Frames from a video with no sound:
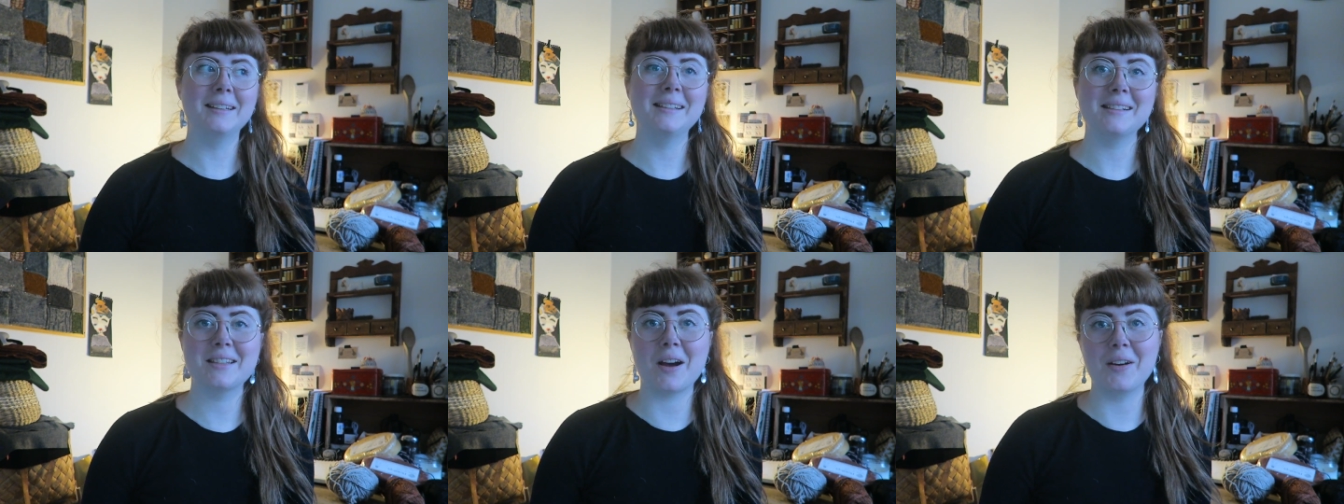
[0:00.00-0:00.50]

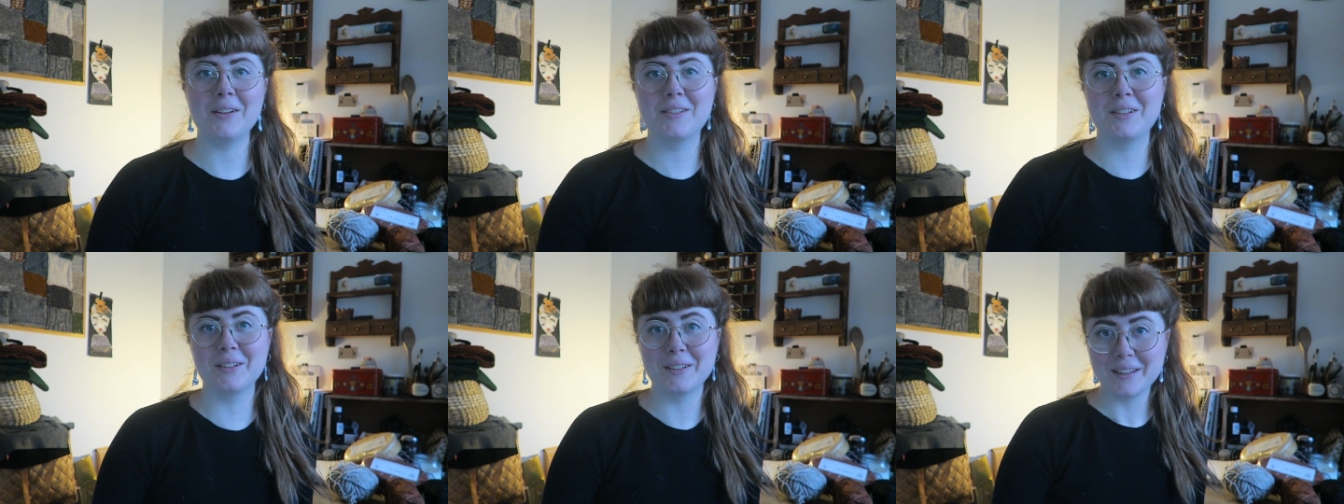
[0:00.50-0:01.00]
It's hard
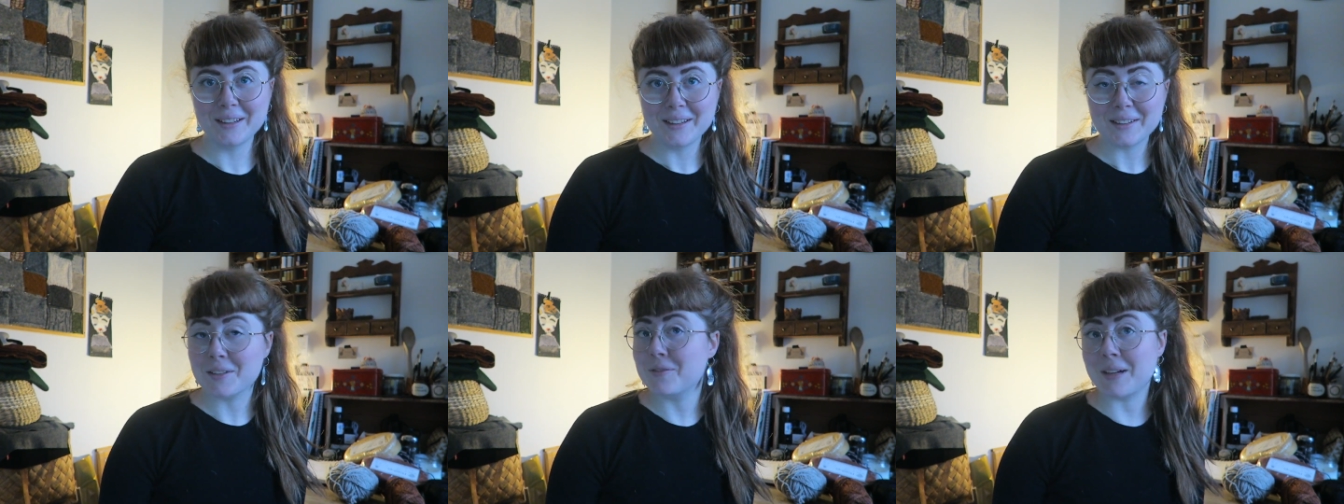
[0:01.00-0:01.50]
to
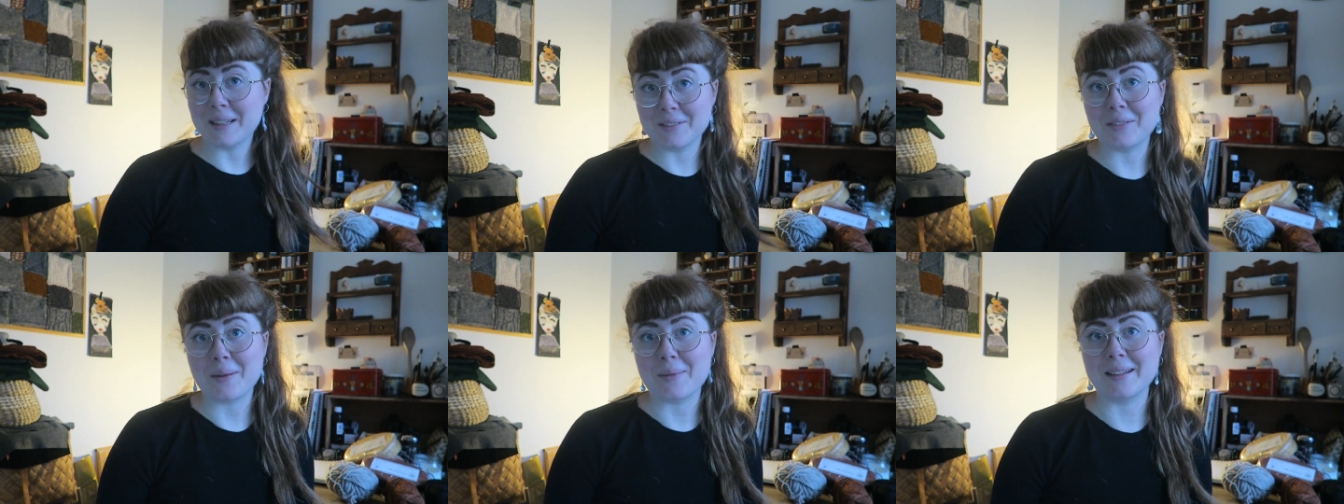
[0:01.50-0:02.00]
find a
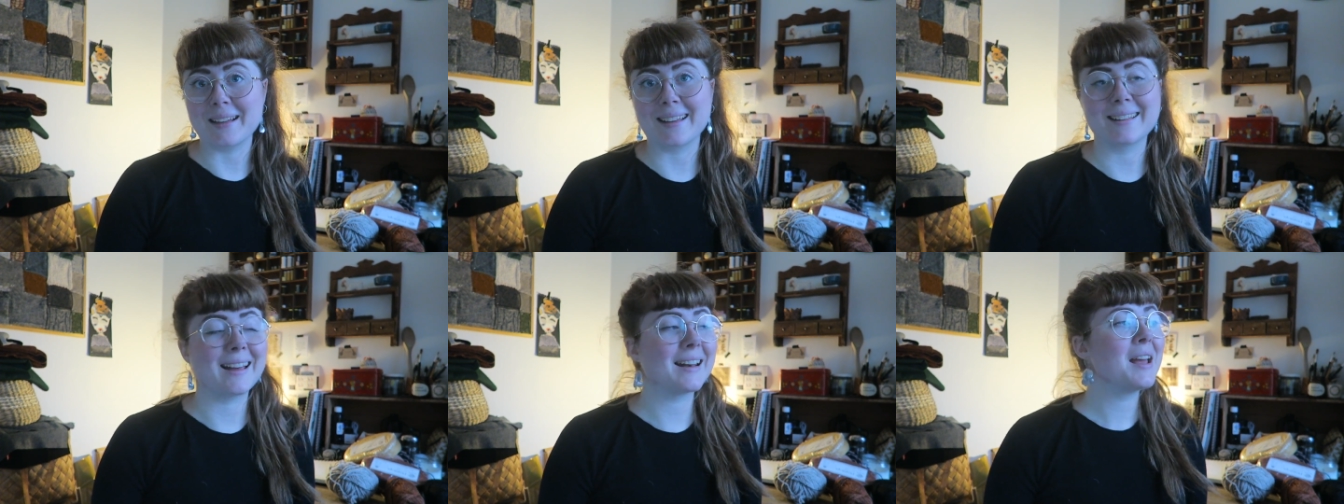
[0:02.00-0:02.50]
fabric
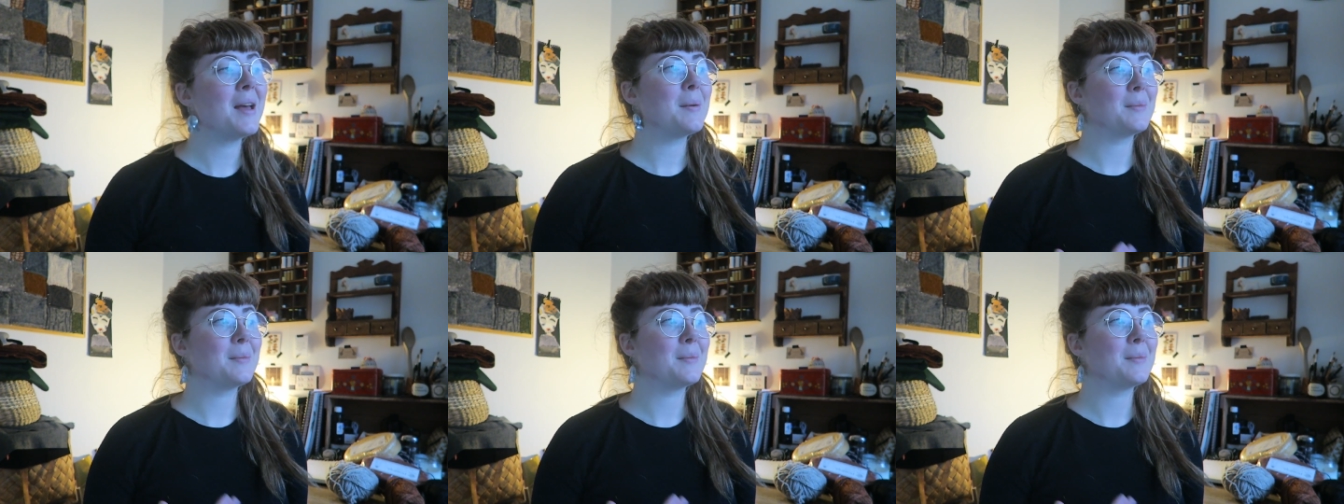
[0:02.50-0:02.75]
like that,